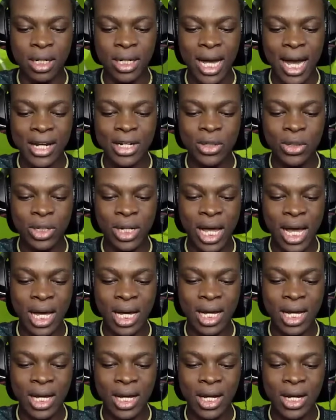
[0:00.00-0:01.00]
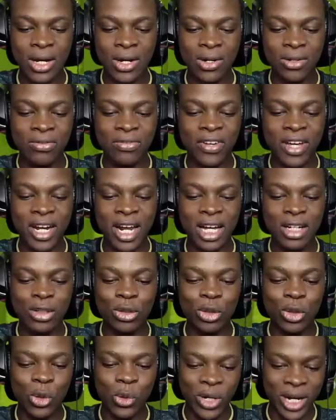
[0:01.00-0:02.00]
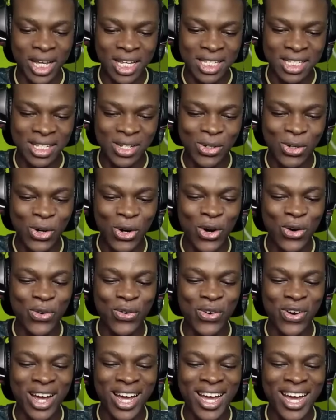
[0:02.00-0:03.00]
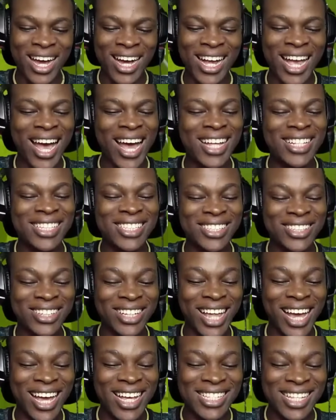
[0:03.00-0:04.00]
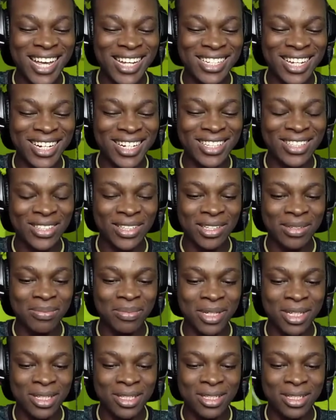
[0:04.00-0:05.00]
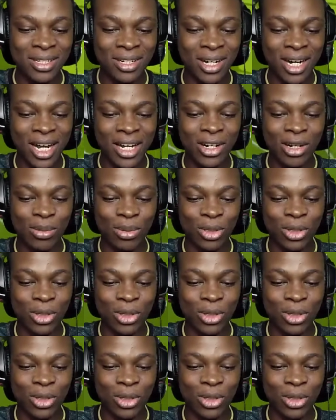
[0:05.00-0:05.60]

Guardiola, on Fernando Torres. Whoo! Guardiola is actually doing it. Alright, double